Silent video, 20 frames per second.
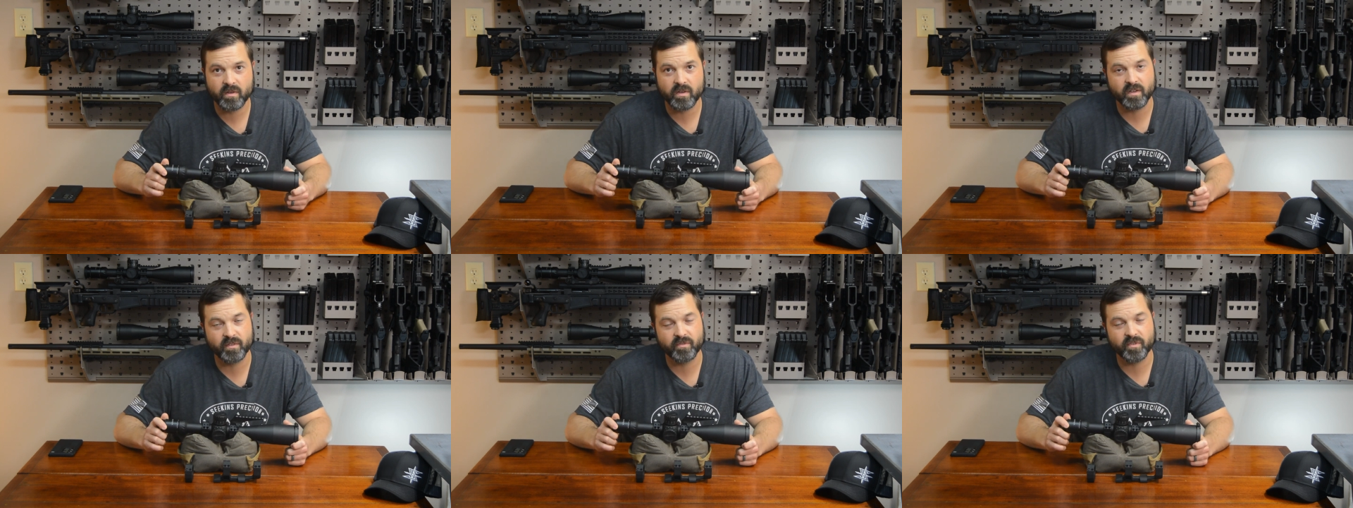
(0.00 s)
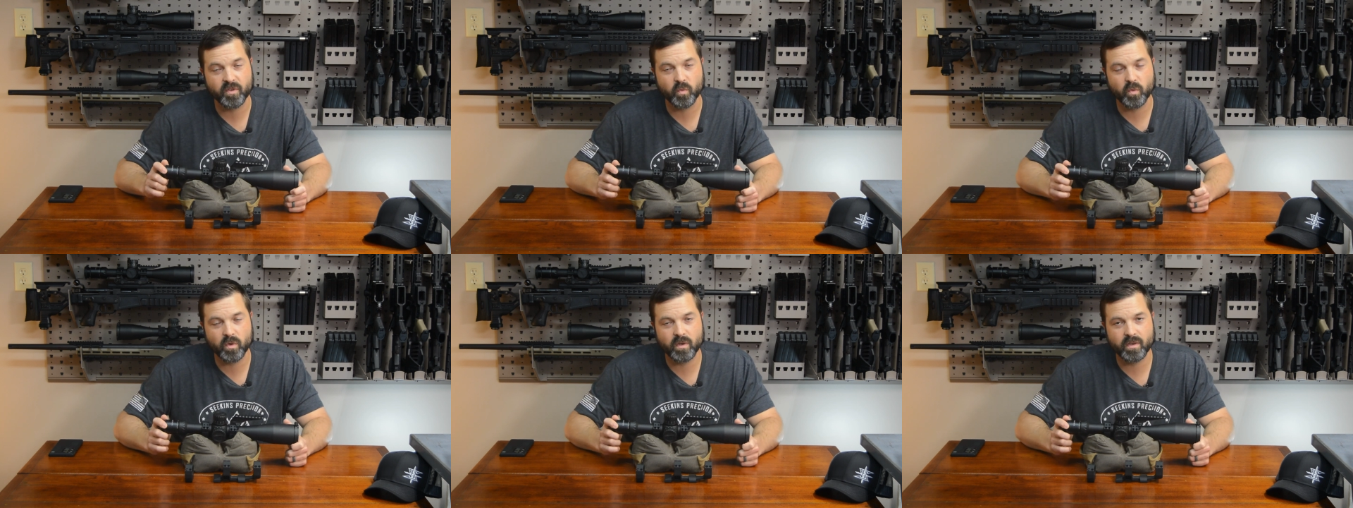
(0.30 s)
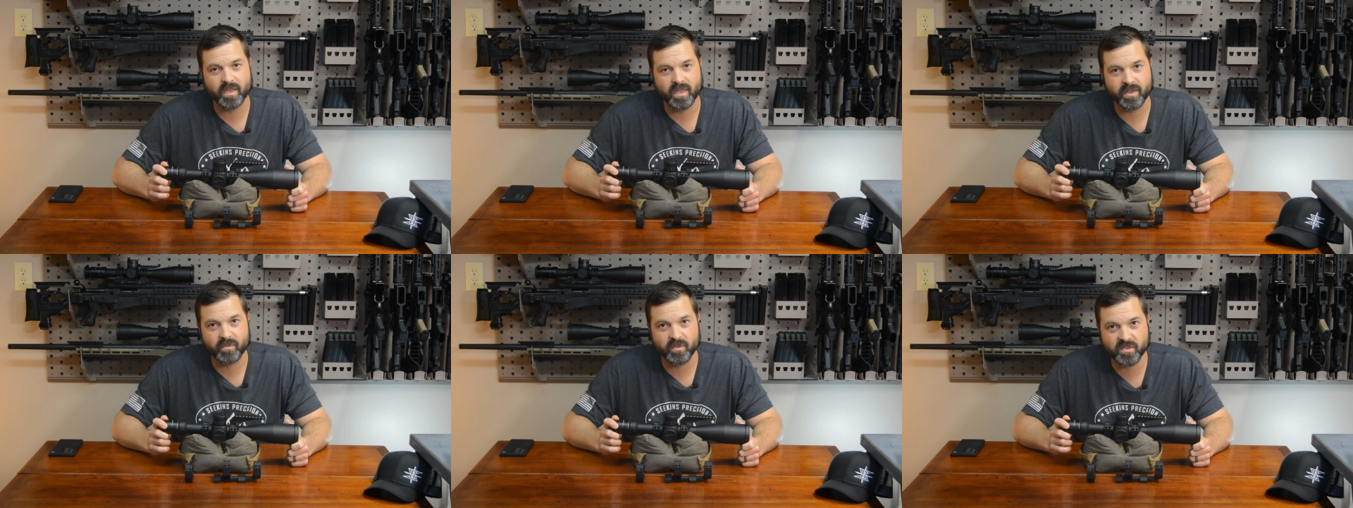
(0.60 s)
if you
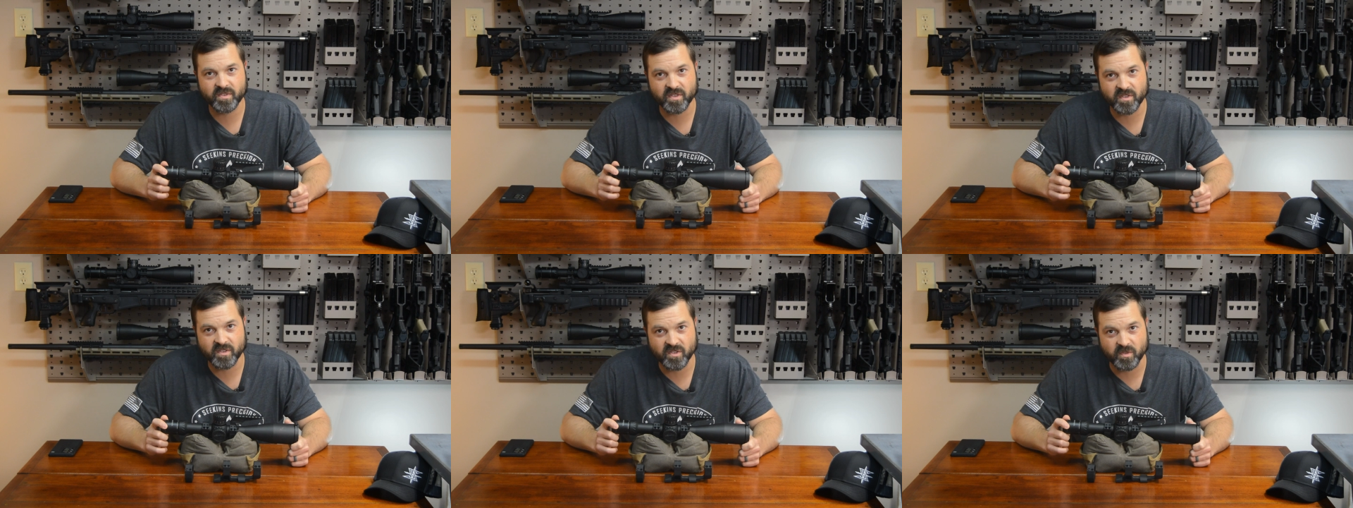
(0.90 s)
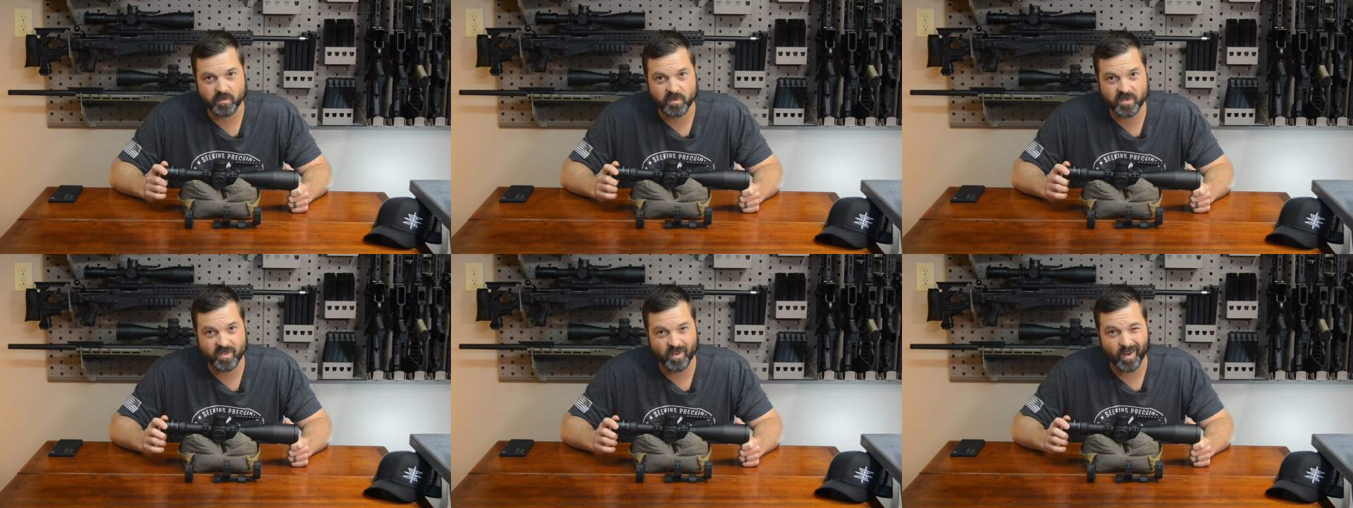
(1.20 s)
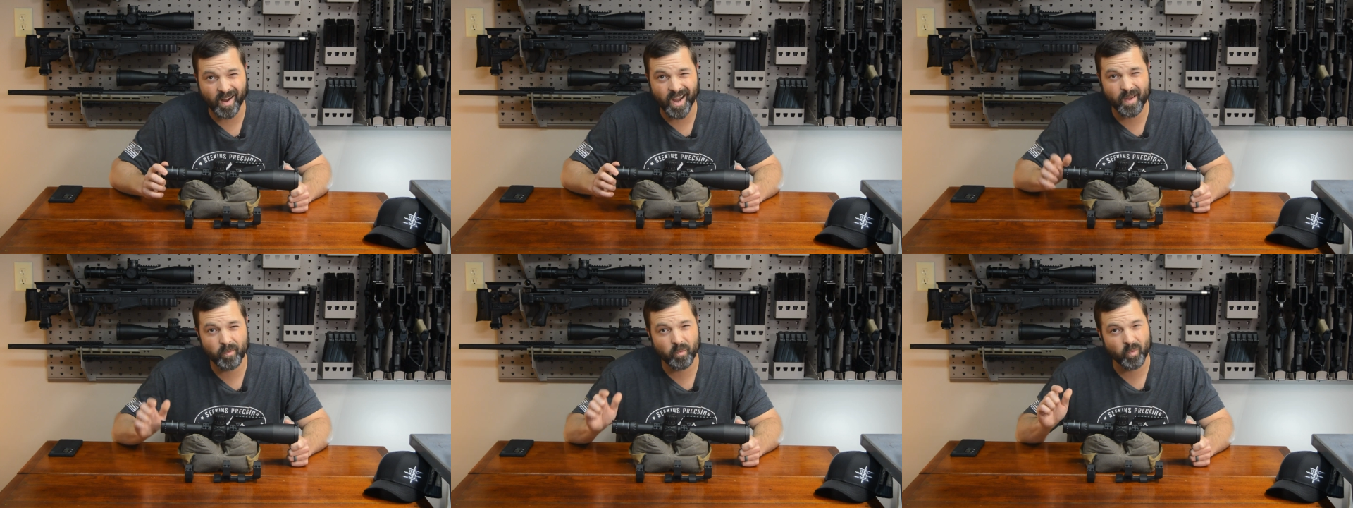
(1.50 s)
would, give us a
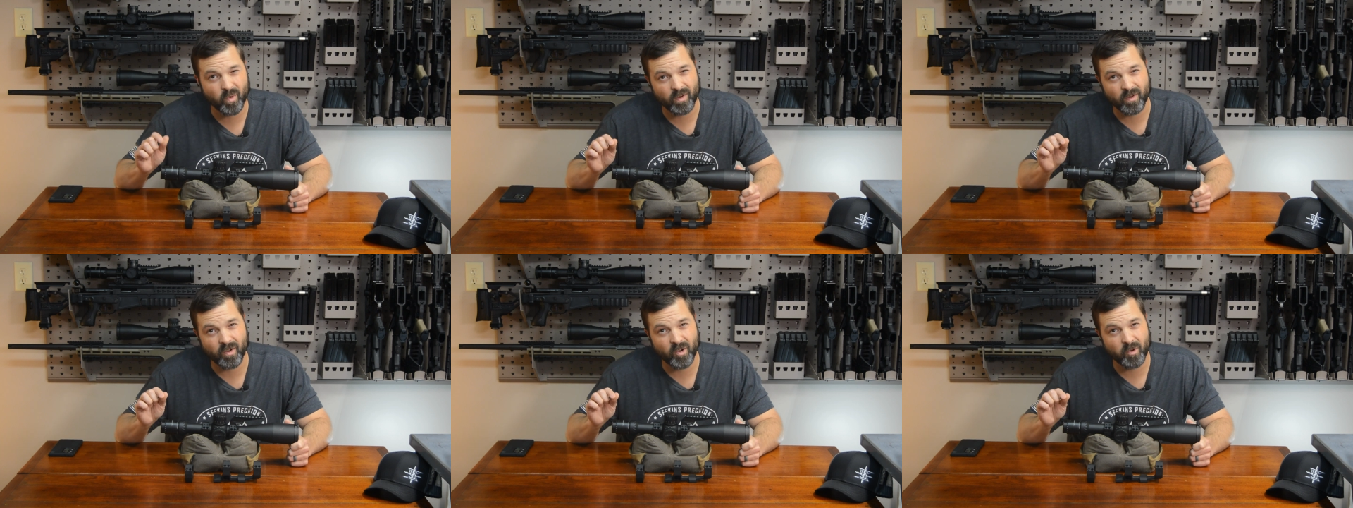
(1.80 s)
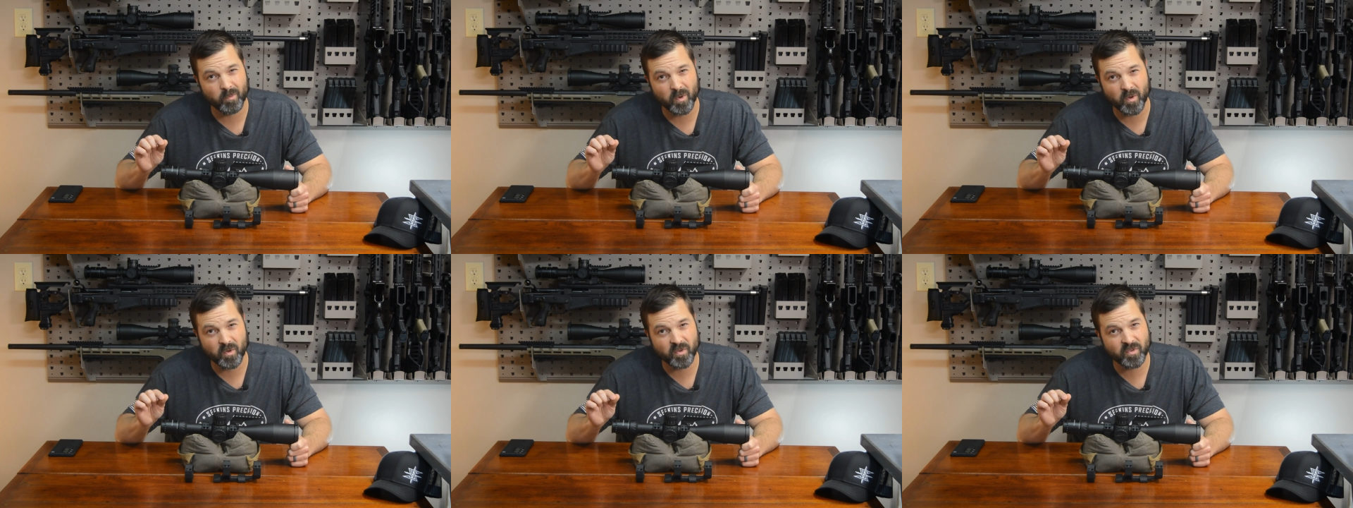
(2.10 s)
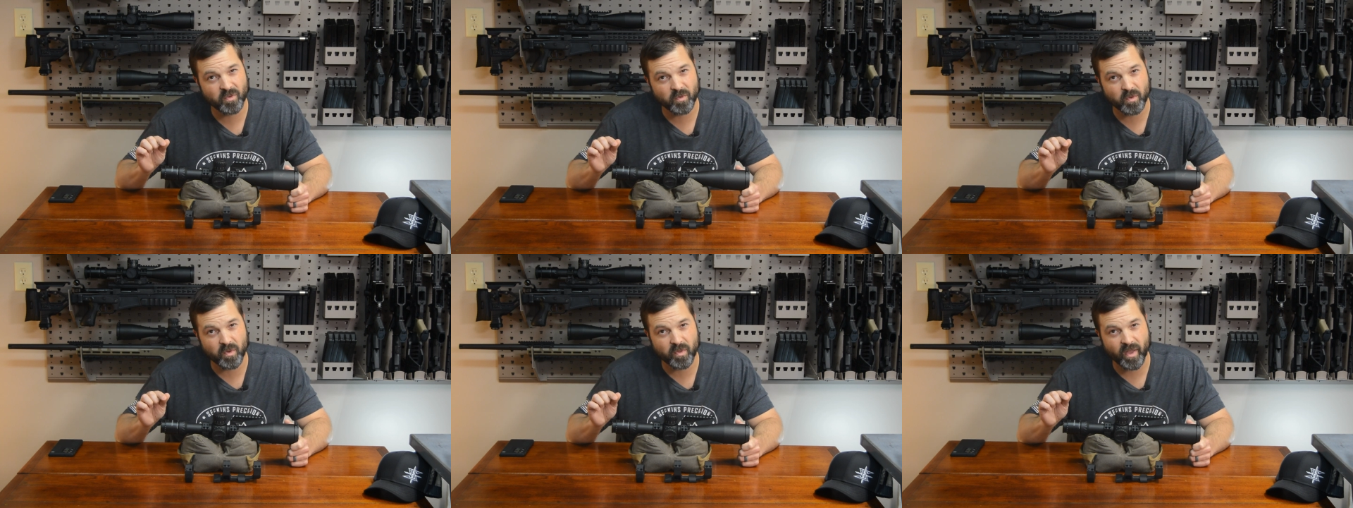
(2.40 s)
subscribe. We're
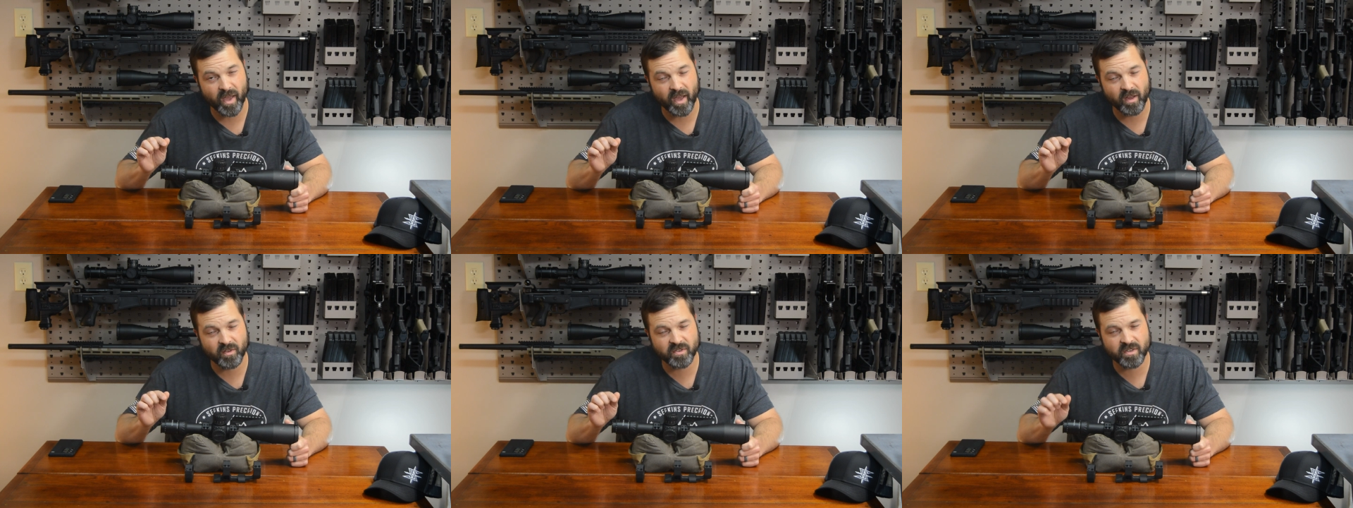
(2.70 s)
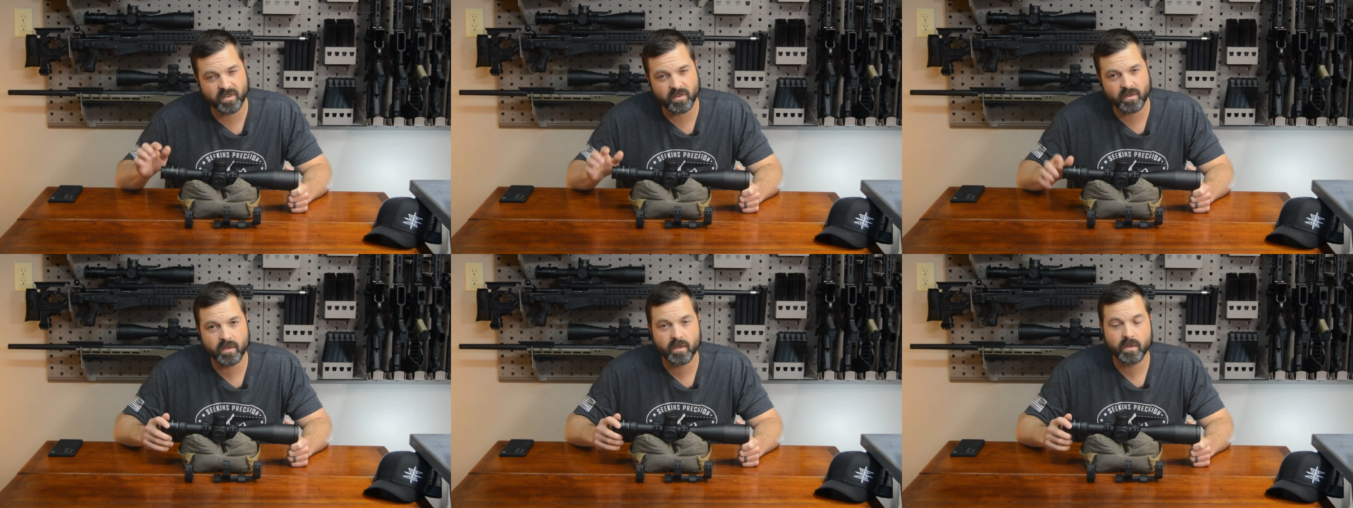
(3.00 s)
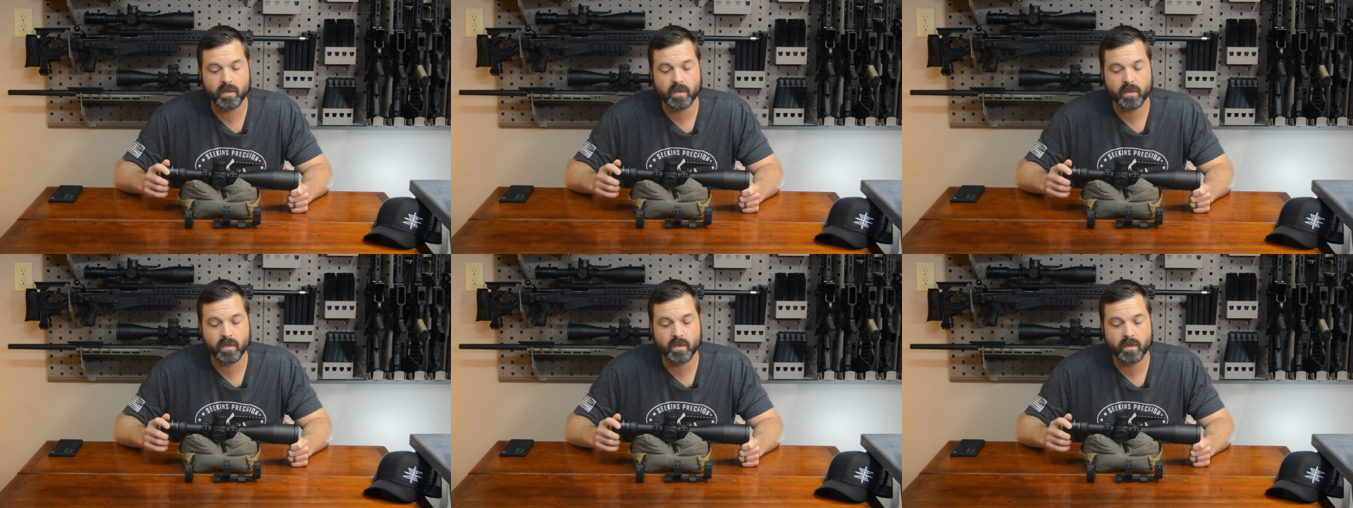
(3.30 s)
almost to 1,000.